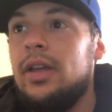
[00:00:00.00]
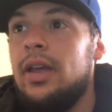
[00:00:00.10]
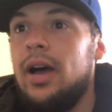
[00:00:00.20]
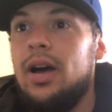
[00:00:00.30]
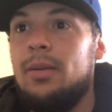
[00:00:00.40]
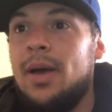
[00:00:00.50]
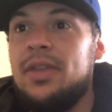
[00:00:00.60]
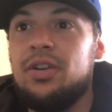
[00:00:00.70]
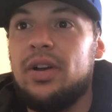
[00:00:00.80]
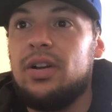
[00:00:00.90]
I
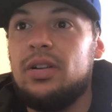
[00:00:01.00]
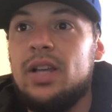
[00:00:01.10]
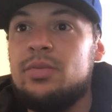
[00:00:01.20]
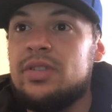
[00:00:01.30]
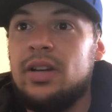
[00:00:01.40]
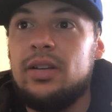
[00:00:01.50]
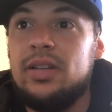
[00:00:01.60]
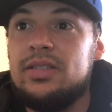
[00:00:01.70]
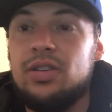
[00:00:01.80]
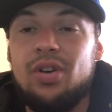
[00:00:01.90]
think Gregor Gillespie's
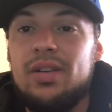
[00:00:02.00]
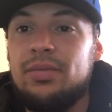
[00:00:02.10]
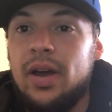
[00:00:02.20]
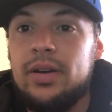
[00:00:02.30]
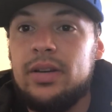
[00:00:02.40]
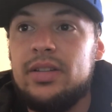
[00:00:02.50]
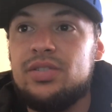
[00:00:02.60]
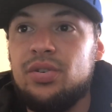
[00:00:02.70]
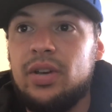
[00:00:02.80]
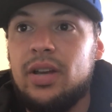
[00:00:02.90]
he's a great fighter. He's
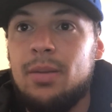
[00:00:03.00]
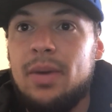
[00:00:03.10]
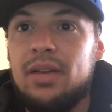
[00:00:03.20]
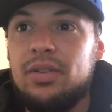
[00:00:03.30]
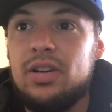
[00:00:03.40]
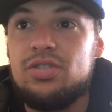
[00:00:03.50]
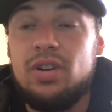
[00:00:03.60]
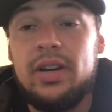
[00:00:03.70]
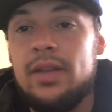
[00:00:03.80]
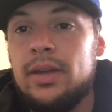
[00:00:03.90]
still gonna come back very
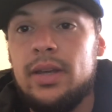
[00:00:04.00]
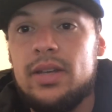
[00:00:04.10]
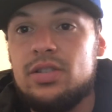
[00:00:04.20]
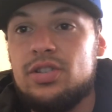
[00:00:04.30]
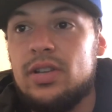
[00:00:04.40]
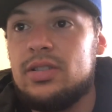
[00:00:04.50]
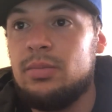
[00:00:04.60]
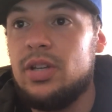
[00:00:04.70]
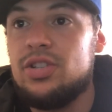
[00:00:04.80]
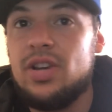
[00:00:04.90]
strong. I think he has a chance to
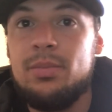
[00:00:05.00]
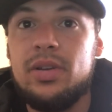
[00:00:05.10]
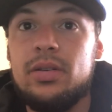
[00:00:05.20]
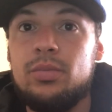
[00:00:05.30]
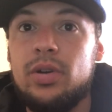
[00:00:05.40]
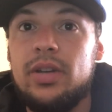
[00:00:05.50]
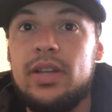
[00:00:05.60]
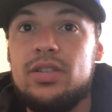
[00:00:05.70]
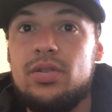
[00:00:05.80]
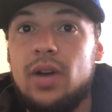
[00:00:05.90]
be a champion one day
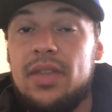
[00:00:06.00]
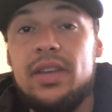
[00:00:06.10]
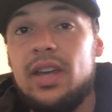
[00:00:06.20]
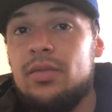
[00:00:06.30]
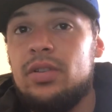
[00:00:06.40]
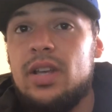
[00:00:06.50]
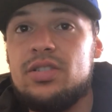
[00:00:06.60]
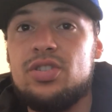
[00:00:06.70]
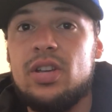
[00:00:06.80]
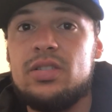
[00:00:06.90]
too. I think Kevin Lee has
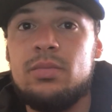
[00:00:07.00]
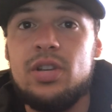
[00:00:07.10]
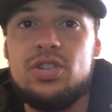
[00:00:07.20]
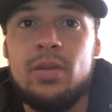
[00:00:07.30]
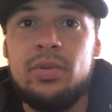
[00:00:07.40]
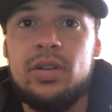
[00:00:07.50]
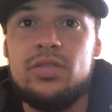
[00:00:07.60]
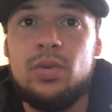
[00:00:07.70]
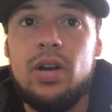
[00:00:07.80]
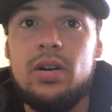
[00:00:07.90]
a chance to be a champion as
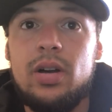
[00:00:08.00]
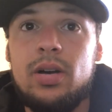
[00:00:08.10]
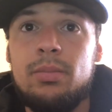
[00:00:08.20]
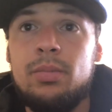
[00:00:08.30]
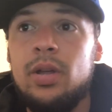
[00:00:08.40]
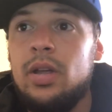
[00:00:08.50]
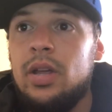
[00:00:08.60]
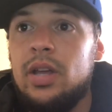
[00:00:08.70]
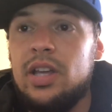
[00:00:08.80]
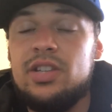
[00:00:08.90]
well.
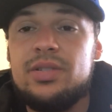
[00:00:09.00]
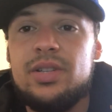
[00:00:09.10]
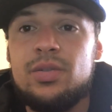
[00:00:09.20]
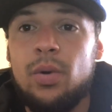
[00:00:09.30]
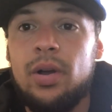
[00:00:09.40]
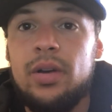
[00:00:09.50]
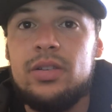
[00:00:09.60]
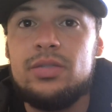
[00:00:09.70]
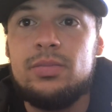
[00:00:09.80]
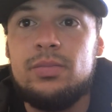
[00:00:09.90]
He just needs to work on
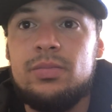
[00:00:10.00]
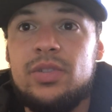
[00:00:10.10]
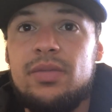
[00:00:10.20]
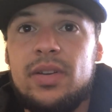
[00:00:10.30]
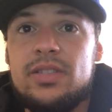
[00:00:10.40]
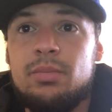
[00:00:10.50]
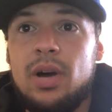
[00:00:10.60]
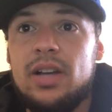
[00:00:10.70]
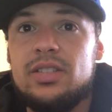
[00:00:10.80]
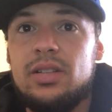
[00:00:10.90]
his defensive
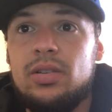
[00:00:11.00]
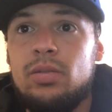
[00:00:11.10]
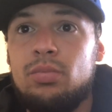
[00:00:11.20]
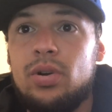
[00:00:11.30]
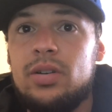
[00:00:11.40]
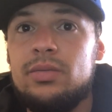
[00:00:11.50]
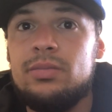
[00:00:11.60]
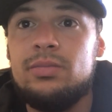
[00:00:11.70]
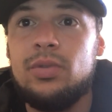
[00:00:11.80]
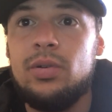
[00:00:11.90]
boxing a little more,
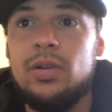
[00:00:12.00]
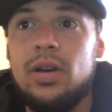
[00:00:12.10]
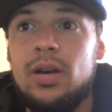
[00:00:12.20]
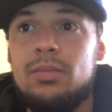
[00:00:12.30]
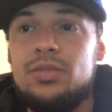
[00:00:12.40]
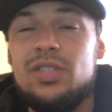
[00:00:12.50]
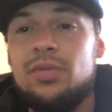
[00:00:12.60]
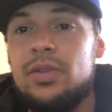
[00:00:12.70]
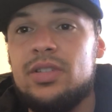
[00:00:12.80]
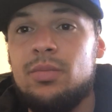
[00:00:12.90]
just
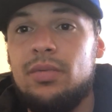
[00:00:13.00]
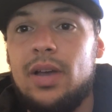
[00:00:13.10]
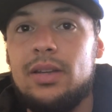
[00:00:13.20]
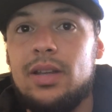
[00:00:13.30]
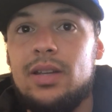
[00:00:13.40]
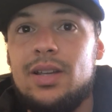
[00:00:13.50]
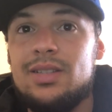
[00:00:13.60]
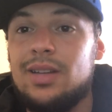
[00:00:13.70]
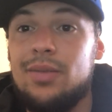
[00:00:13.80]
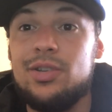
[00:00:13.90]
for the simple fact that he
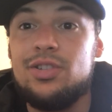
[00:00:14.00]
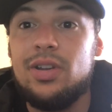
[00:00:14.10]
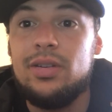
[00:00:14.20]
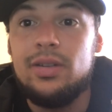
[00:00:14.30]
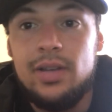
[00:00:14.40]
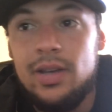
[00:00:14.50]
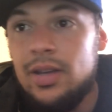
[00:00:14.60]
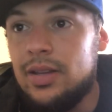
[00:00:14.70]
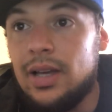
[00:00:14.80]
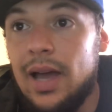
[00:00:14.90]
doesn't have a chin.
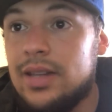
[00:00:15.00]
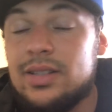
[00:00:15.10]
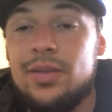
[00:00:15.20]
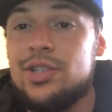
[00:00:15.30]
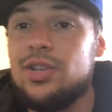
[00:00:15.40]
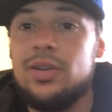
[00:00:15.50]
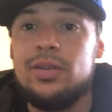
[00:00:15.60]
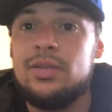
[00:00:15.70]
The guy doesn't have a chin.